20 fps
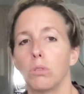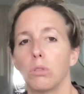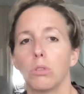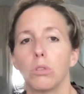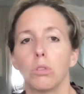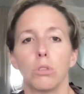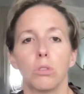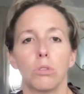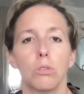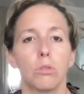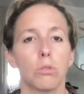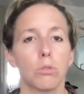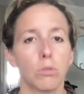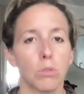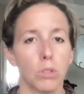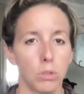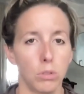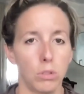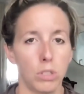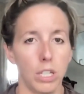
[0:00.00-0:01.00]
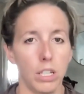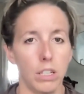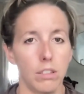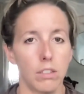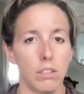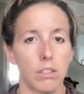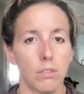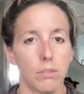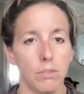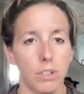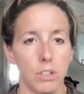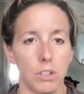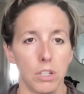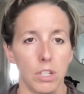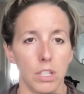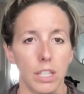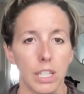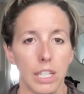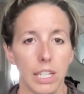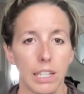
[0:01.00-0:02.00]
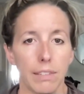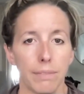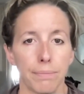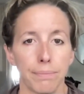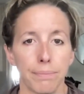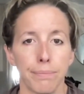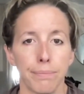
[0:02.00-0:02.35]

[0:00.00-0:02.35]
to rotate sufficiently.